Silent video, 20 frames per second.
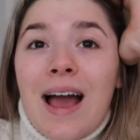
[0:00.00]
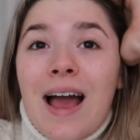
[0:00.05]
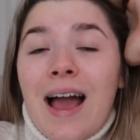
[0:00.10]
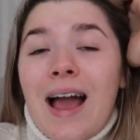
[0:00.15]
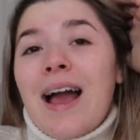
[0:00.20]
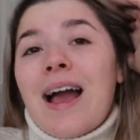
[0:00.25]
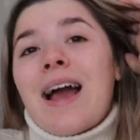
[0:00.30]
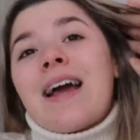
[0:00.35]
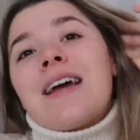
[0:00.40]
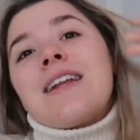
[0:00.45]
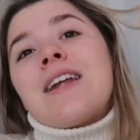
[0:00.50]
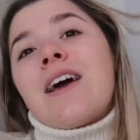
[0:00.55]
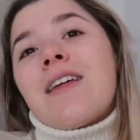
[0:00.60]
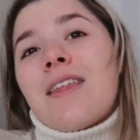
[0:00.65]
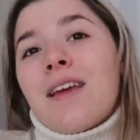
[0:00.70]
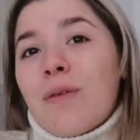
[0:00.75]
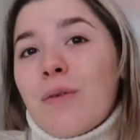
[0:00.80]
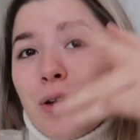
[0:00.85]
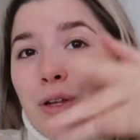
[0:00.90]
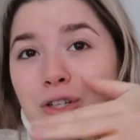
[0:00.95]
And I
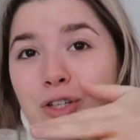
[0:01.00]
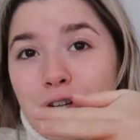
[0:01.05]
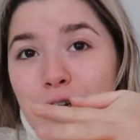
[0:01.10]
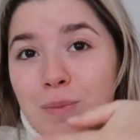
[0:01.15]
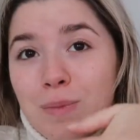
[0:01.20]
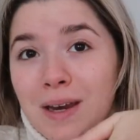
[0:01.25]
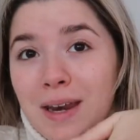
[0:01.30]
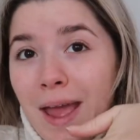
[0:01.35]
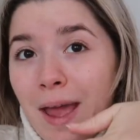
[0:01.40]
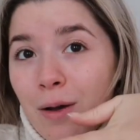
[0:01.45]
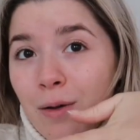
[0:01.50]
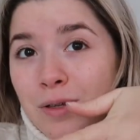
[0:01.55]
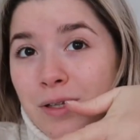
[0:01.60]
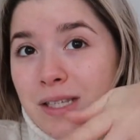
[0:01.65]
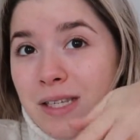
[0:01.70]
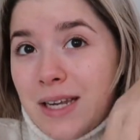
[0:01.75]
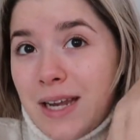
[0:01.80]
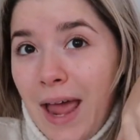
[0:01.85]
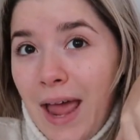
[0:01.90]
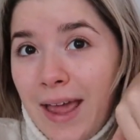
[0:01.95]
think I'm going to do my nails
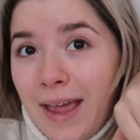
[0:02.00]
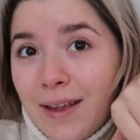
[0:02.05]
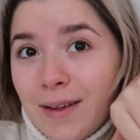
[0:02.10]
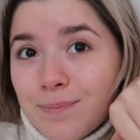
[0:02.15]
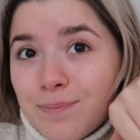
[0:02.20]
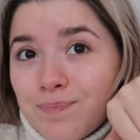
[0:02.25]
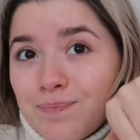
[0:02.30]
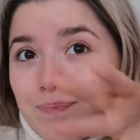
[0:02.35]
today